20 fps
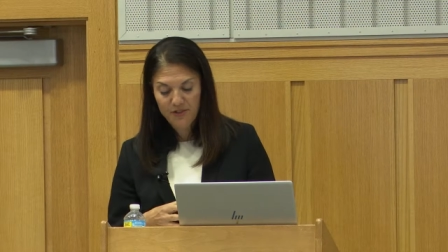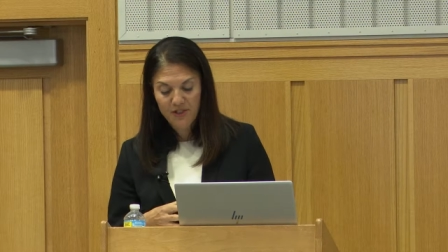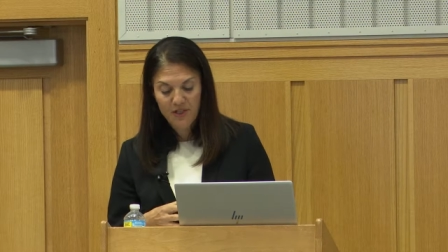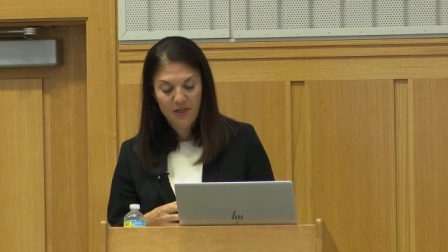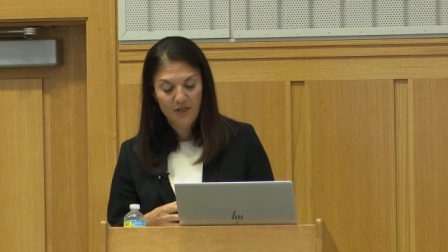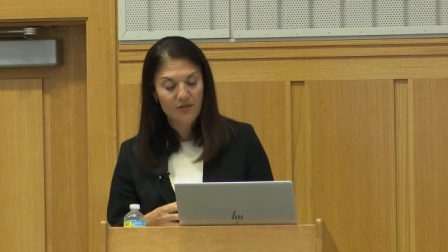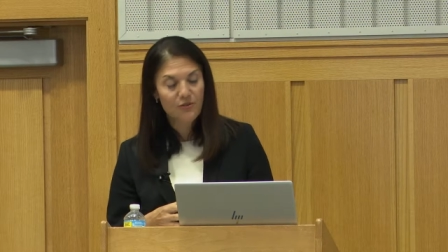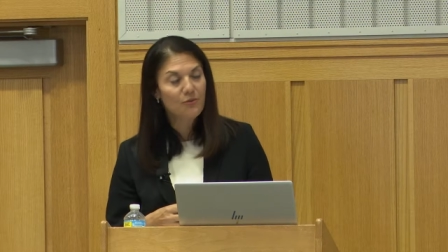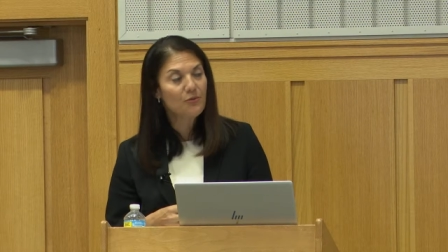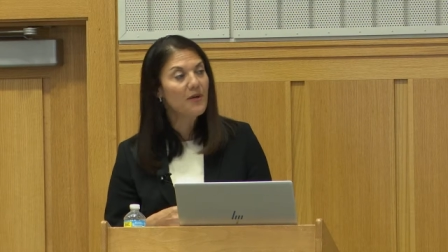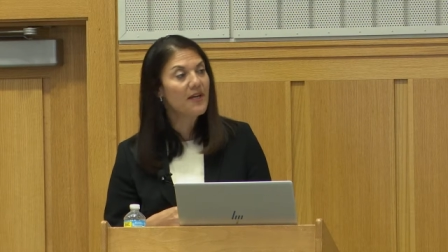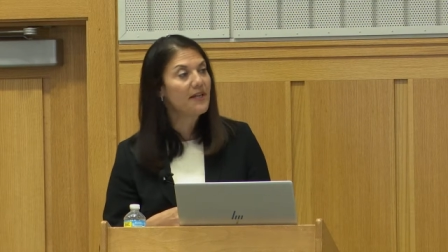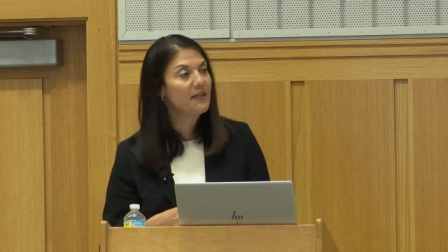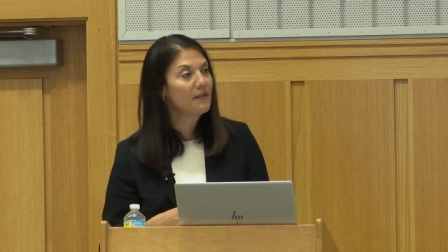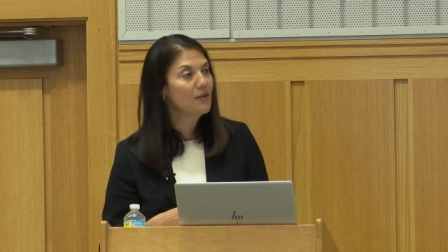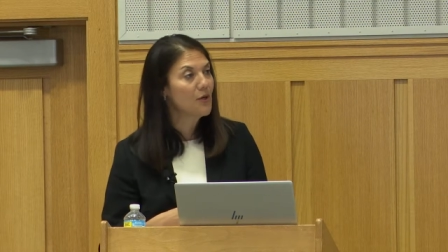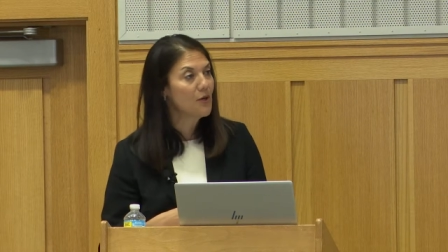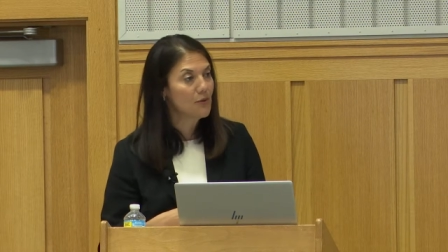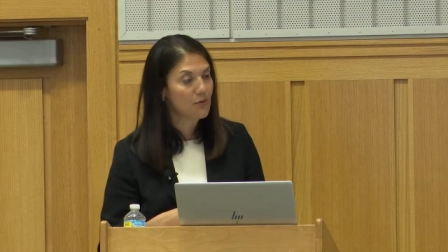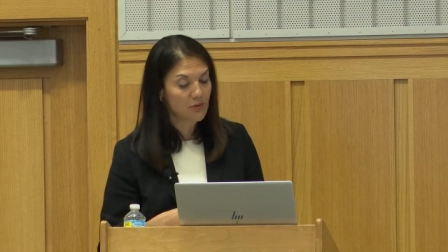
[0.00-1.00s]
to underwrite
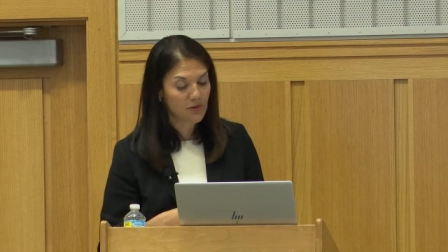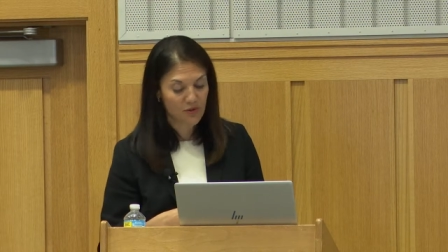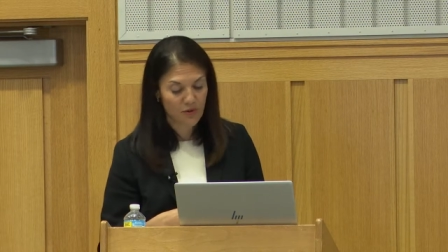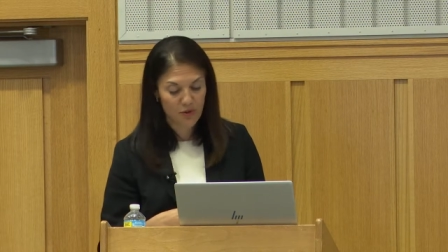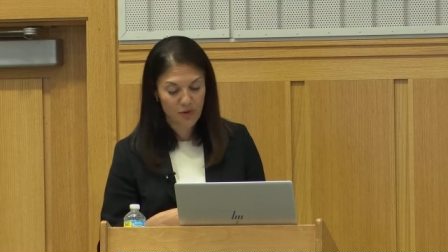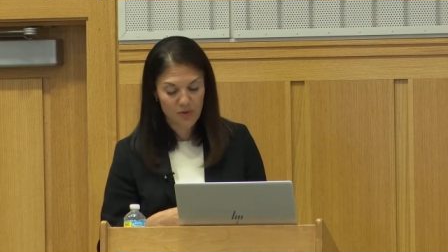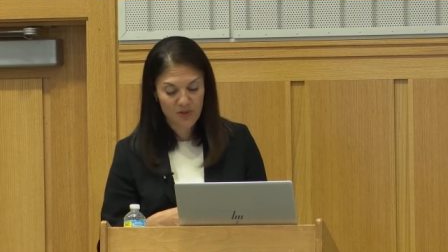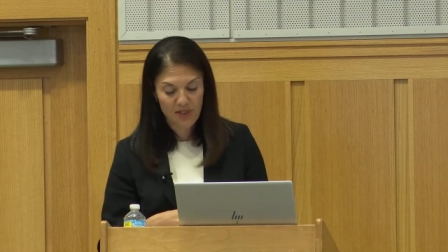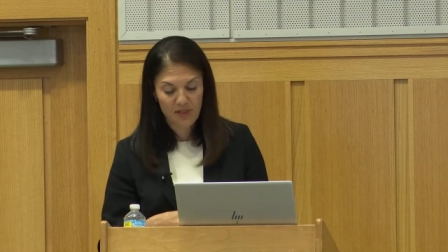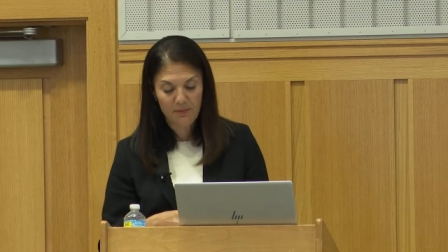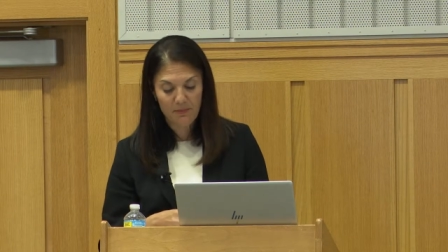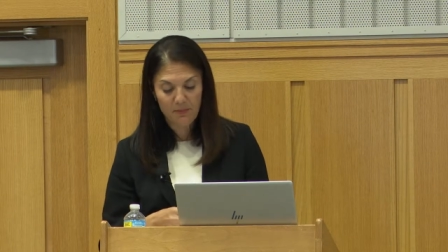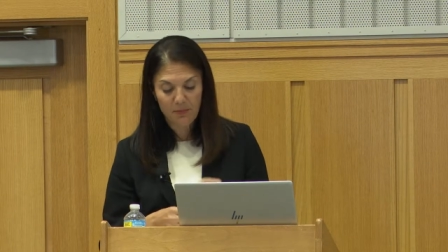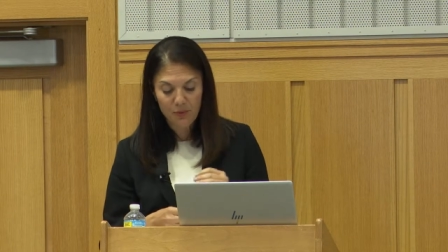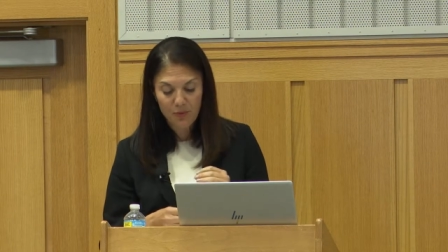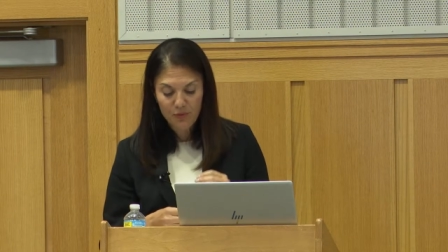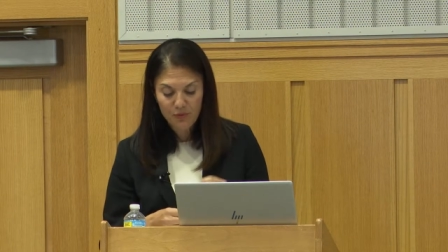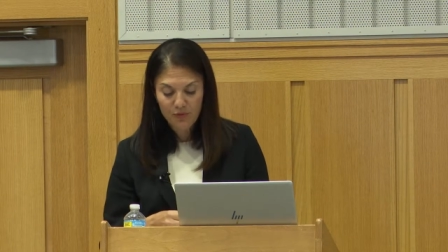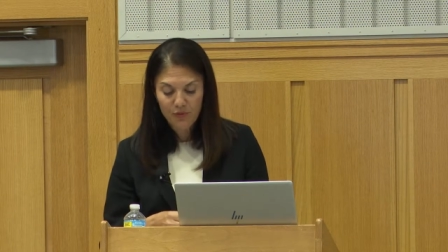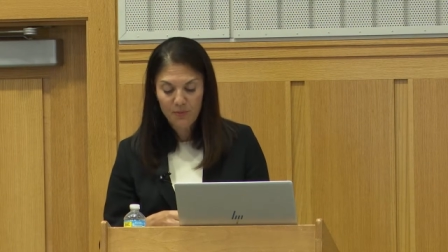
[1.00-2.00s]
loans using
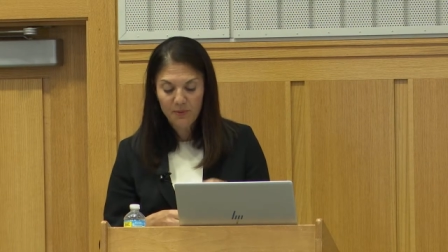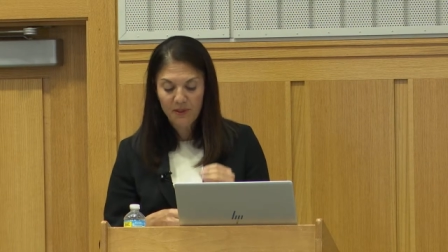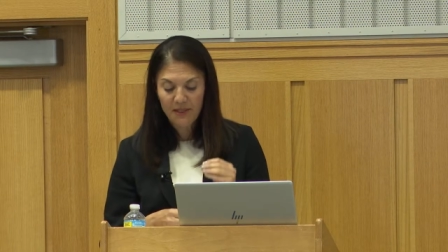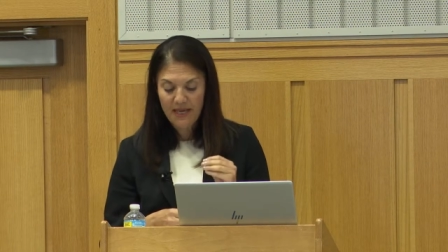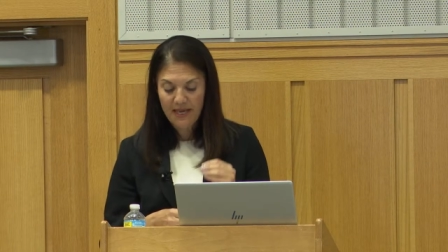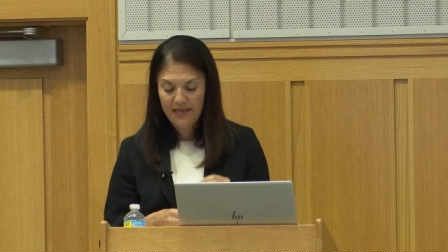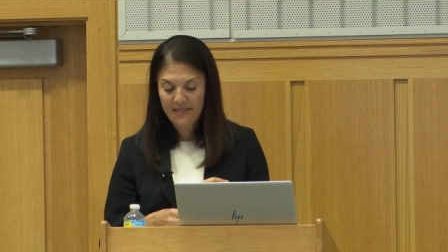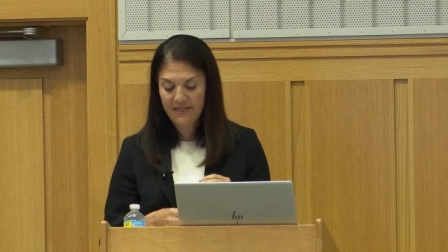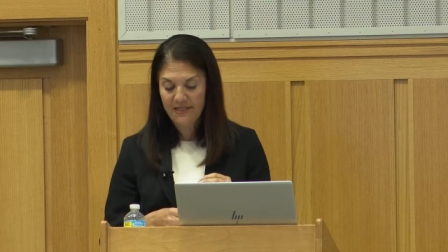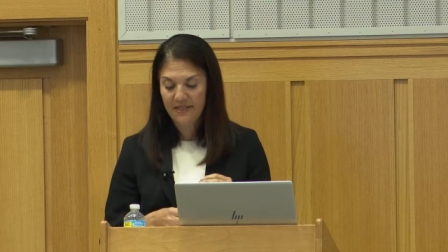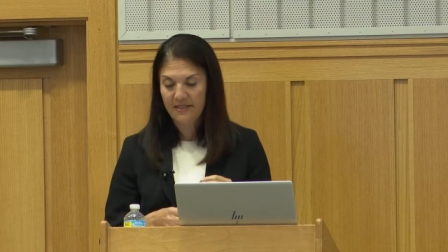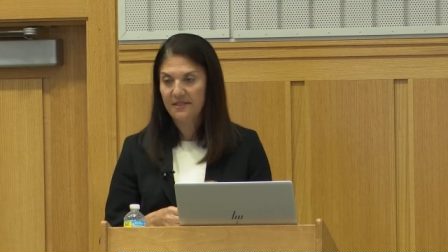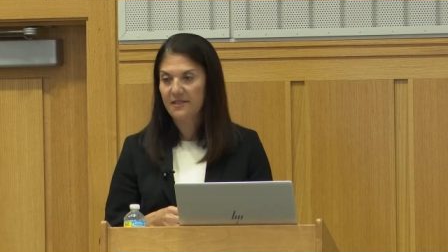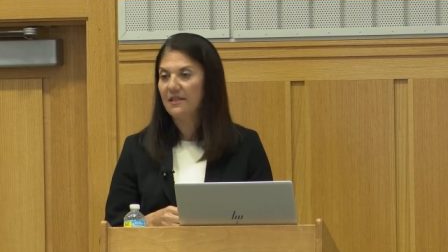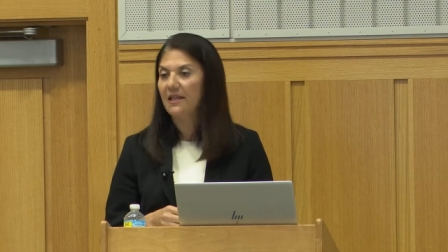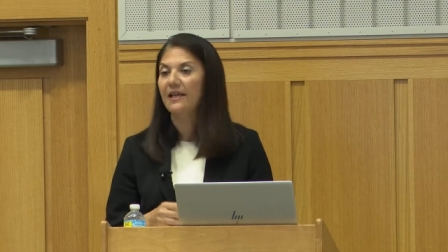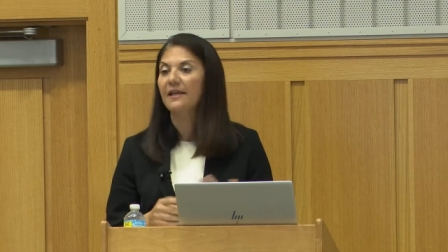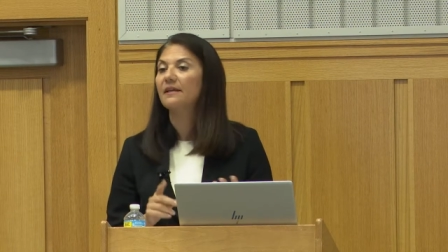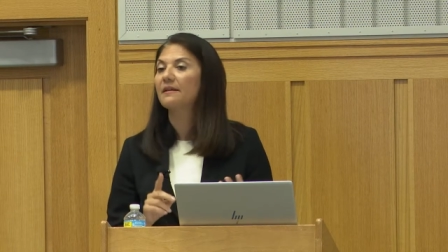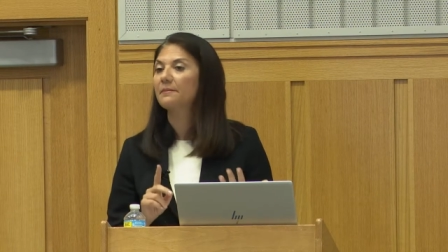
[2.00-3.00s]
movable assets
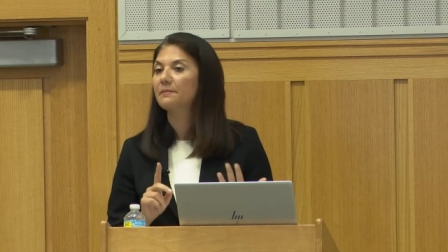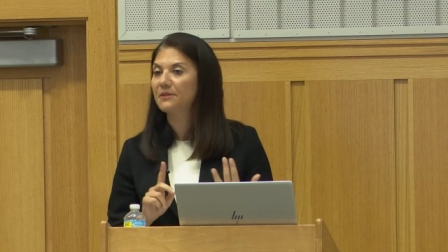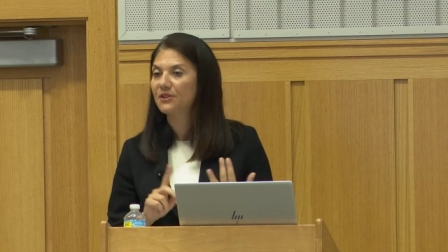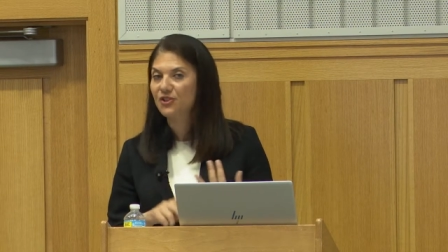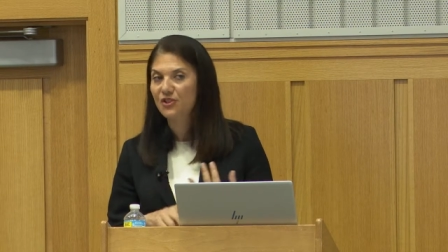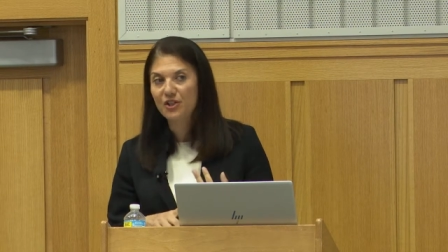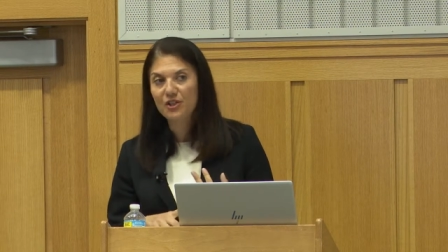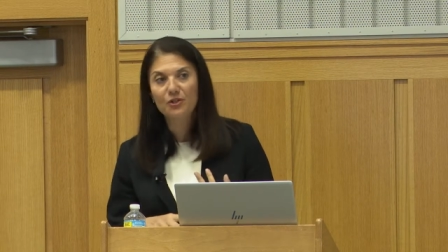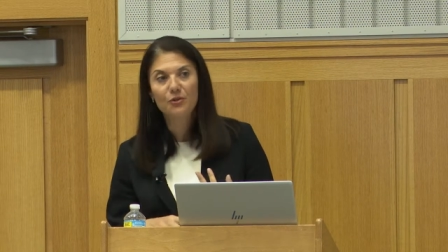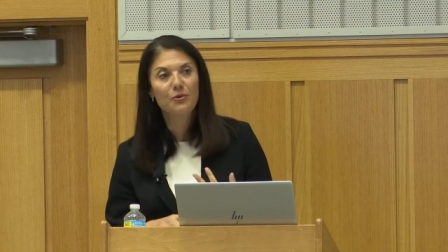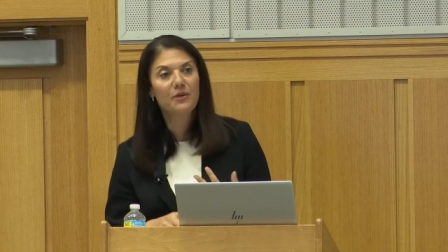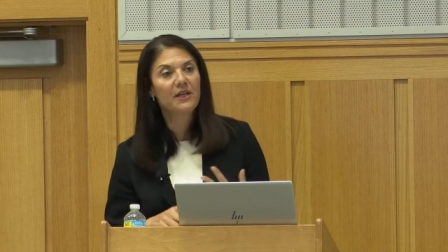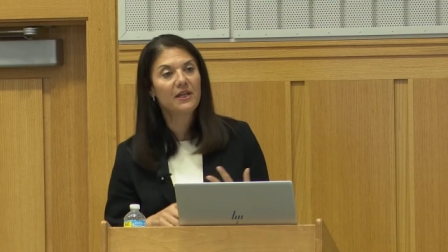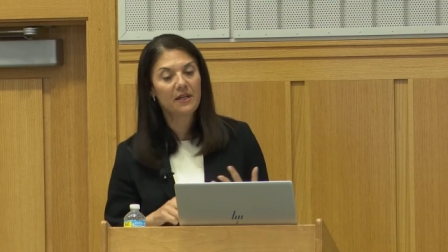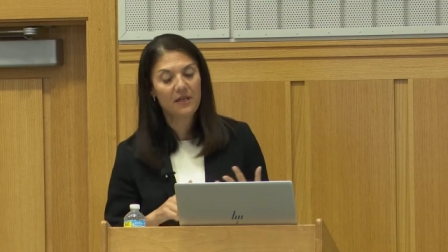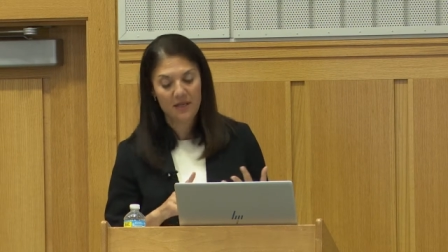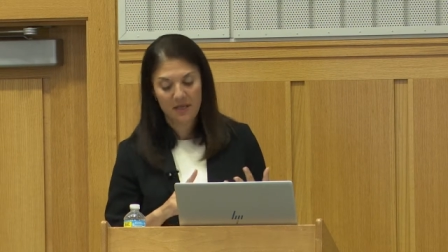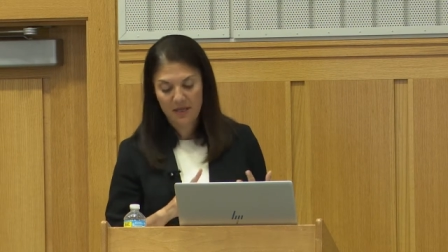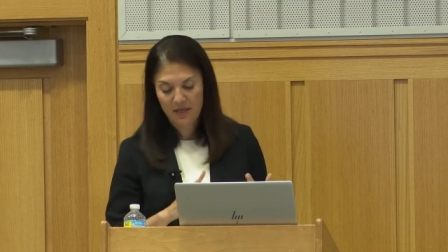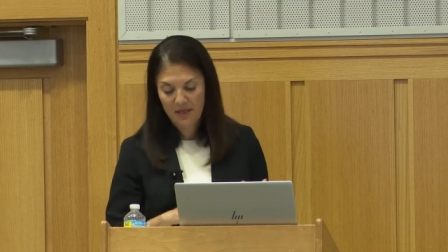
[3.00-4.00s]
like machinery,